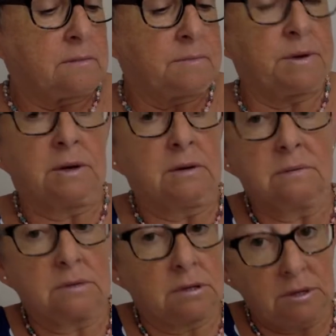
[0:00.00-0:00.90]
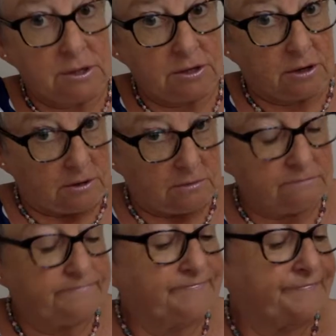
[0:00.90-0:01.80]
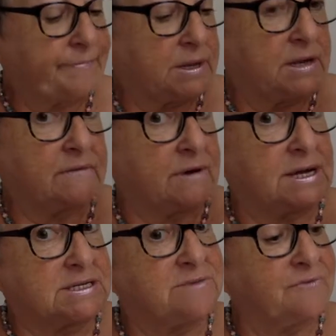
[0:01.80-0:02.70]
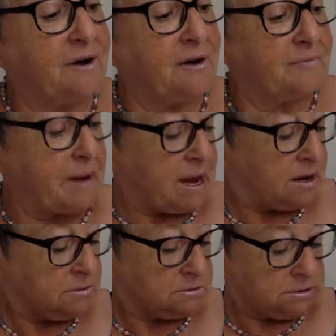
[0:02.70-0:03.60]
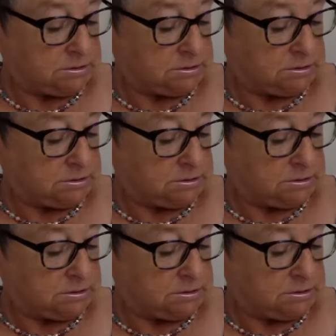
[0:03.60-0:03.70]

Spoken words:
But, you know, for less than £5,